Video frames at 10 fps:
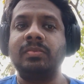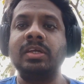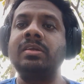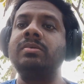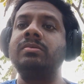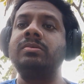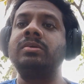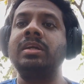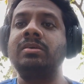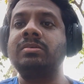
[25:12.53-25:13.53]
And you
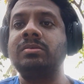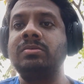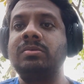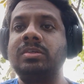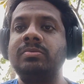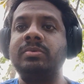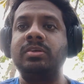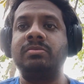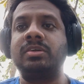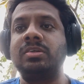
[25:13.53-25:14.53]
can also do a little bit
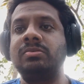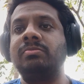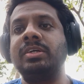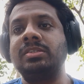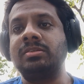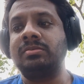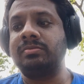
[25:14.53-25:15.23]
of transformation